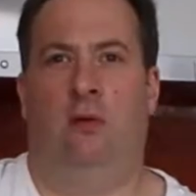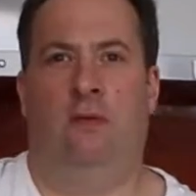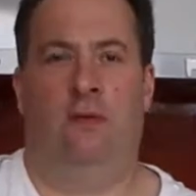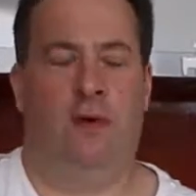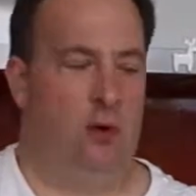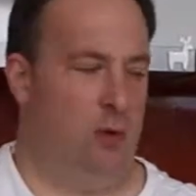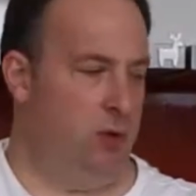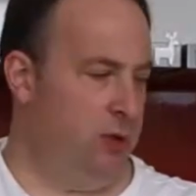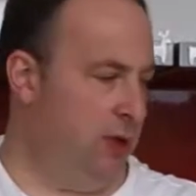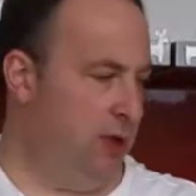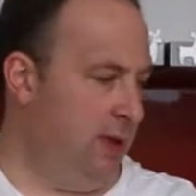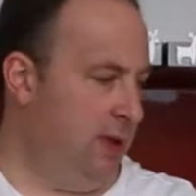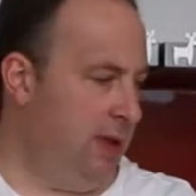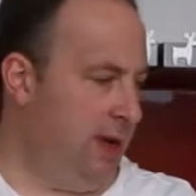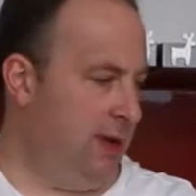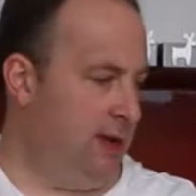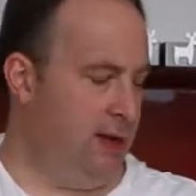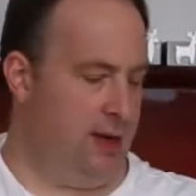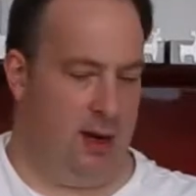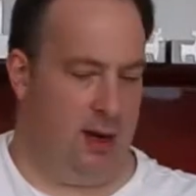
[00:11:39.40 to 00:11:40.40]
fold in
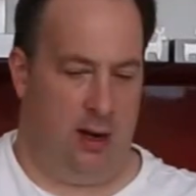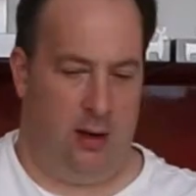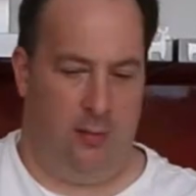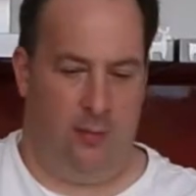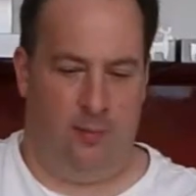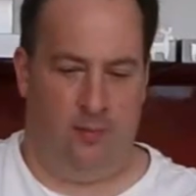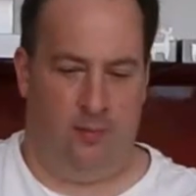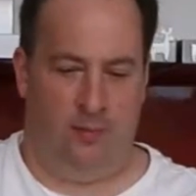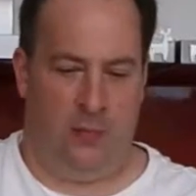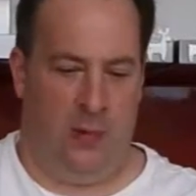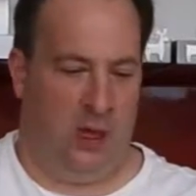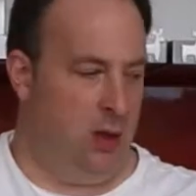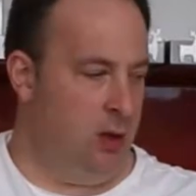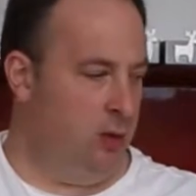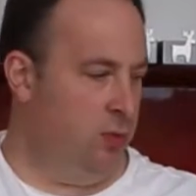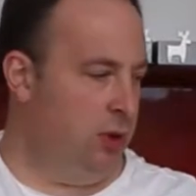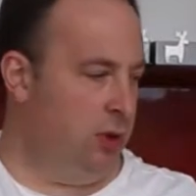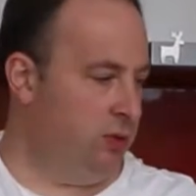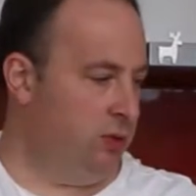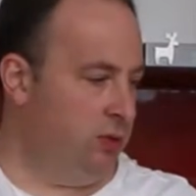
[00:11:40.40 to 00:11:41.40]
that there,
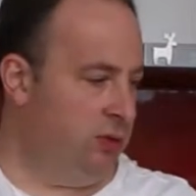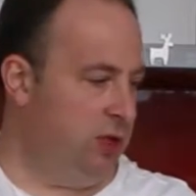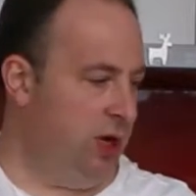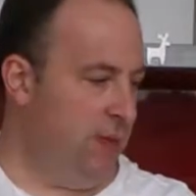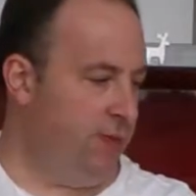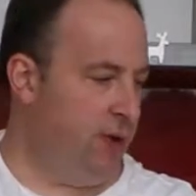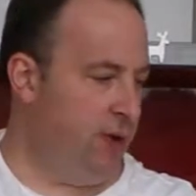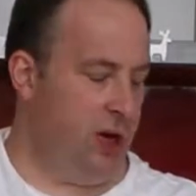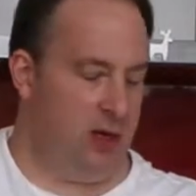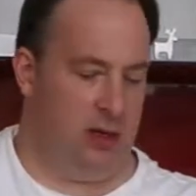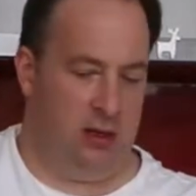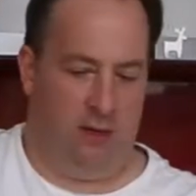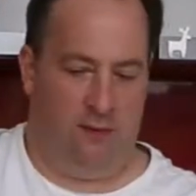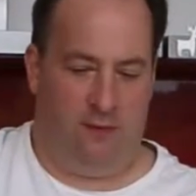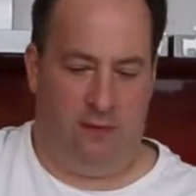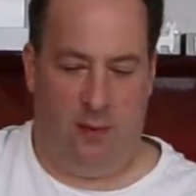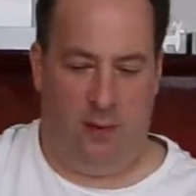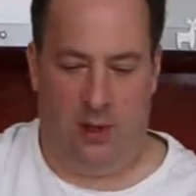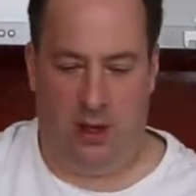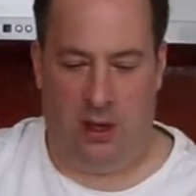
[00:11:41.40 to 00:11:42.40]
which will separate it
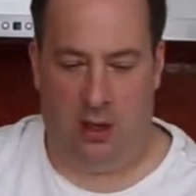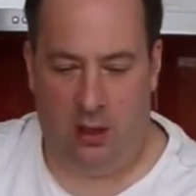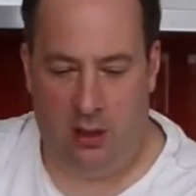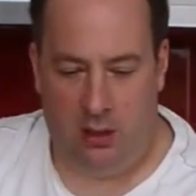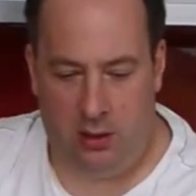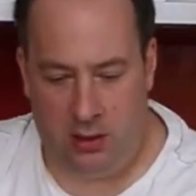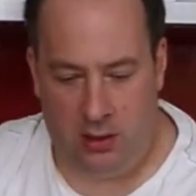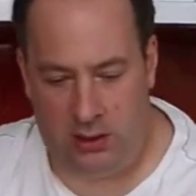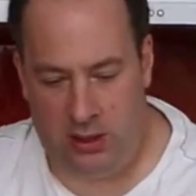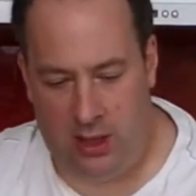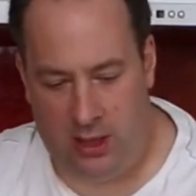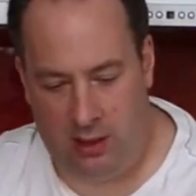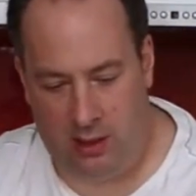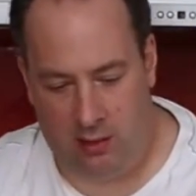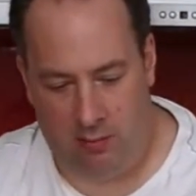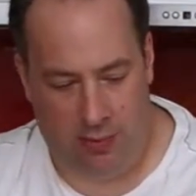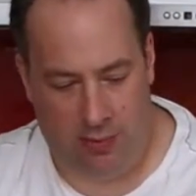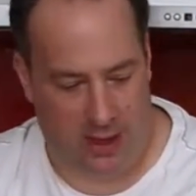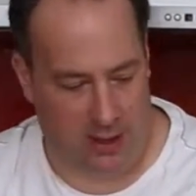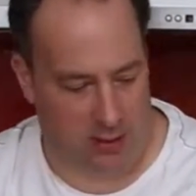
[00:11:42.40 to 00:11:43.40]
from the second
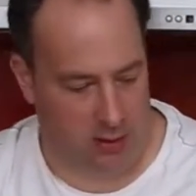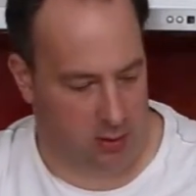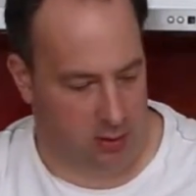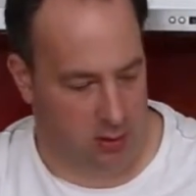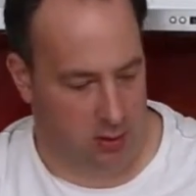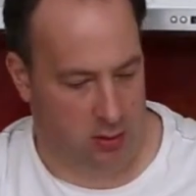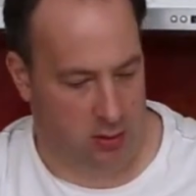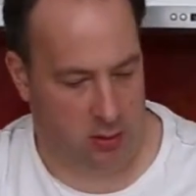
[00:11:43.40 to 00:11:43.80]
baton.